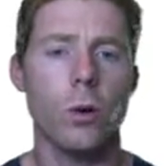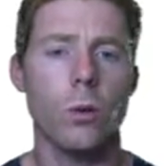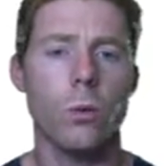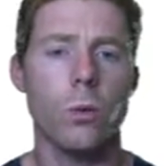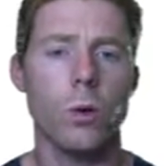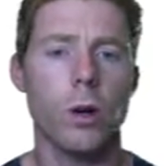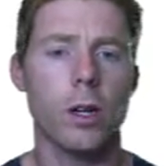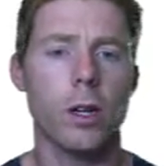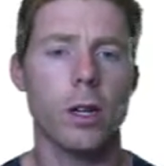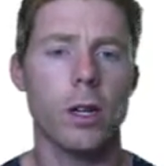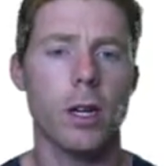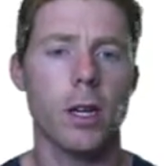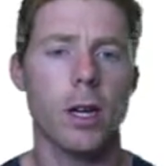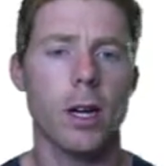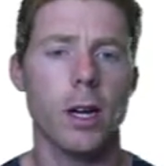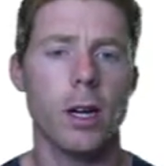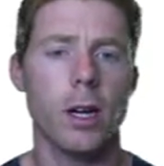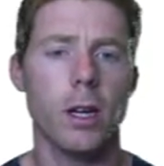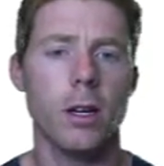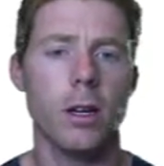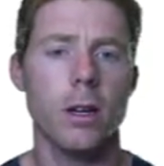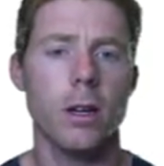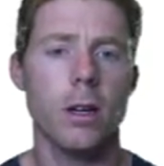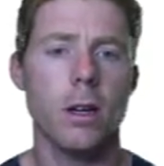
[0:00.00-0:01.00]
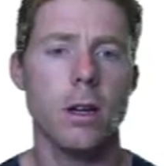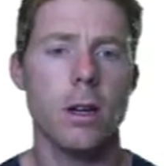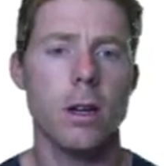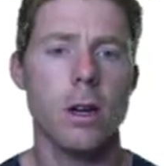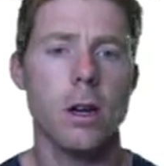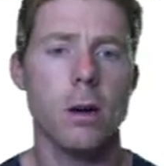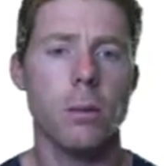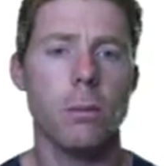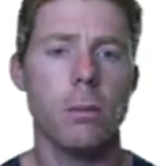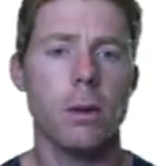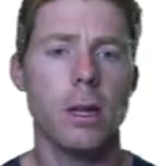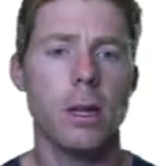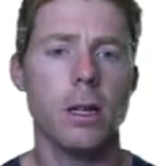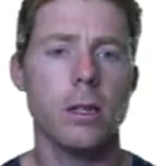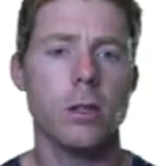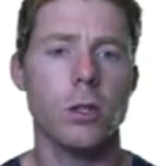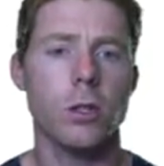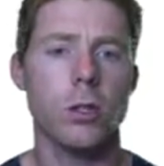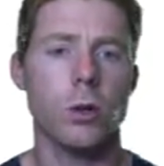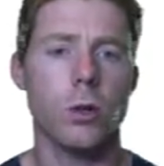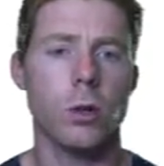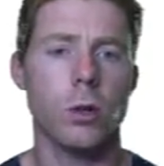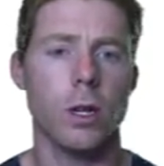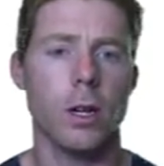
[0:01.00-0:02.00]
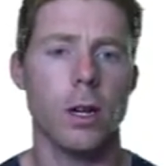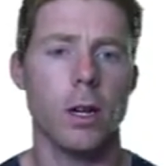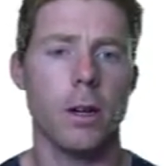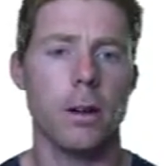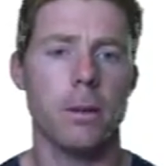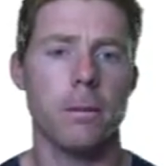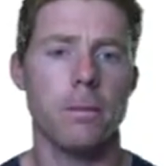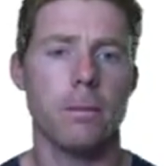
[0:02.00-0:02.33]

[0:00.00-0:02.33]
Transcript: 1K plus 2K.